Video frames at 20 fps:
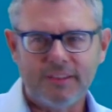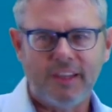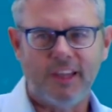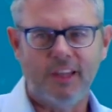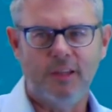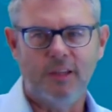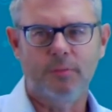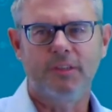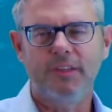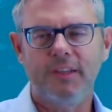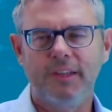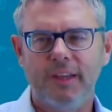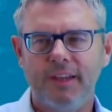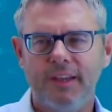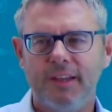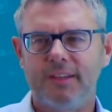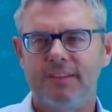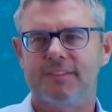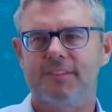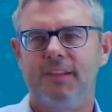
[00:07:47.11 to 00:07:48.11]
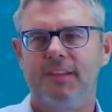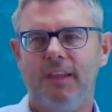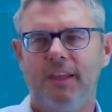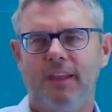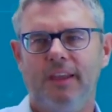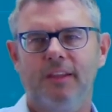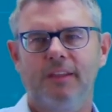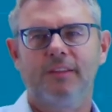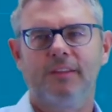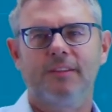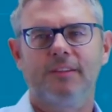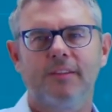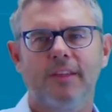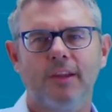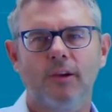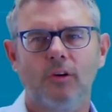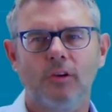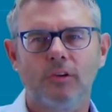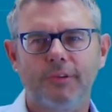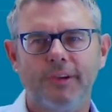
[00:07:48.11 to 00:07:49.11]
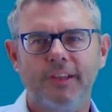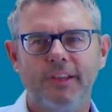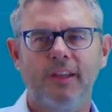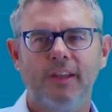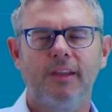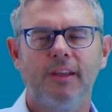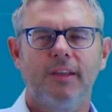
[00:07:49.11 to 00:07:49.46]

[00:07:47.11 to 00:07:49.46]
cable links, and they already